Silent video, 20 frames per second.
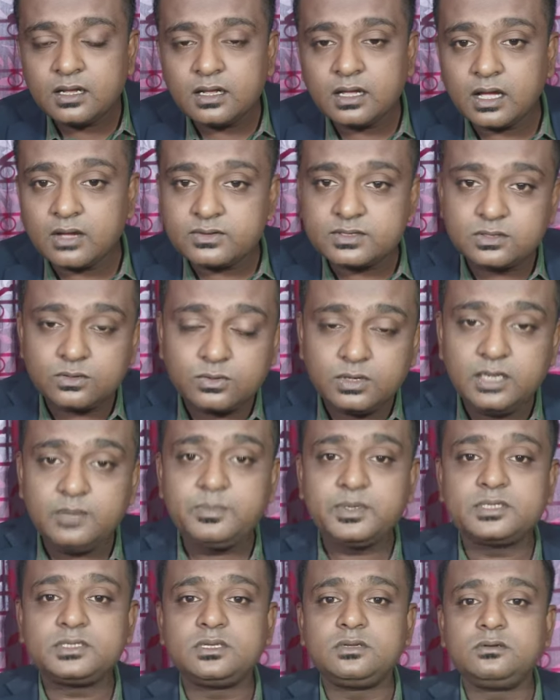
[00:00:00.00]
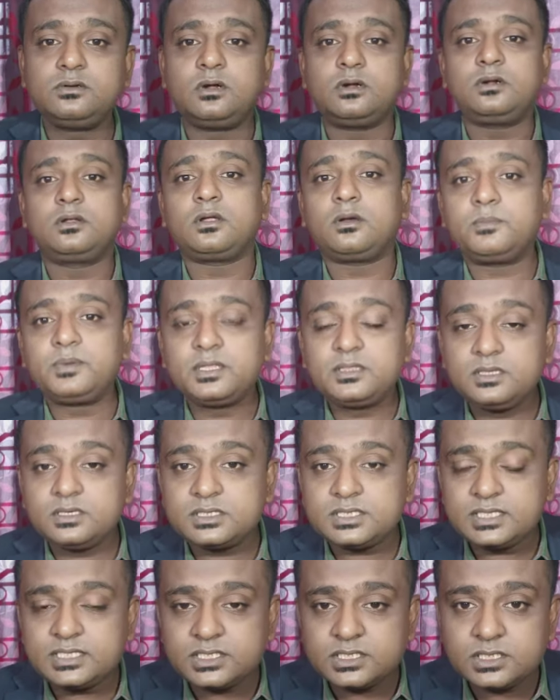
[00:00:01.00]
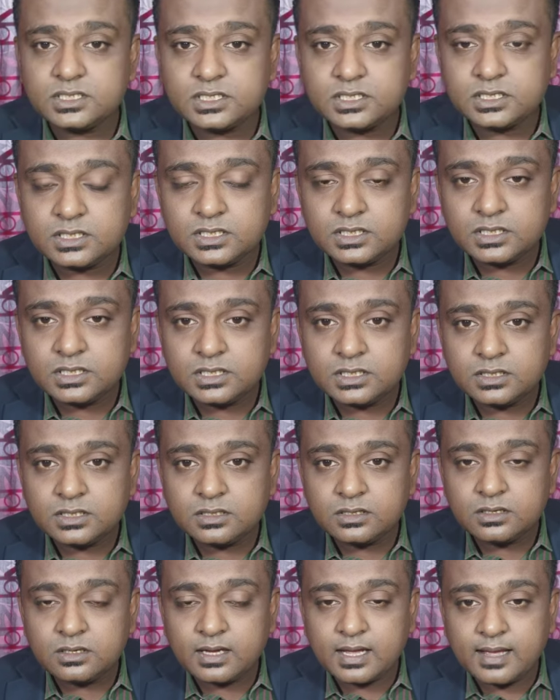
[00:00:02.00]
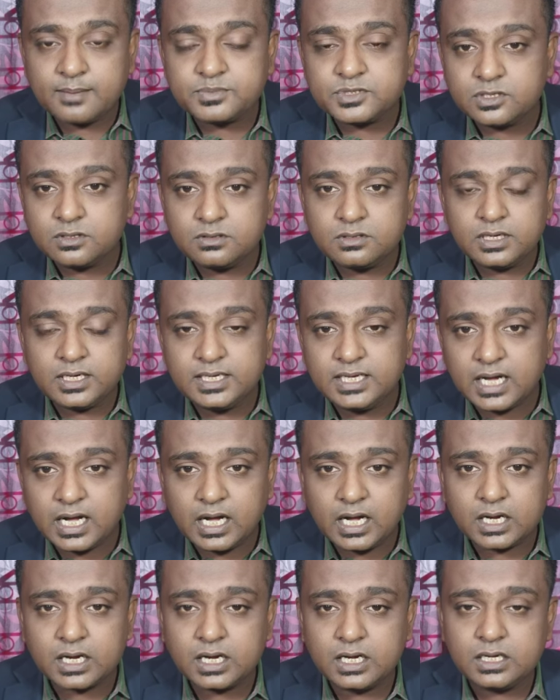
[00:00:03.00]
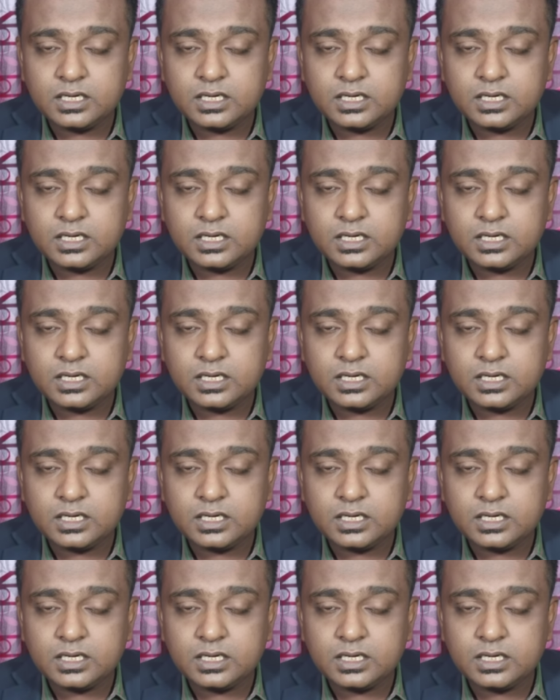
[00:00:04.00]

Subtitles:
I was the only person who got dropped in the station. Absolutely dark.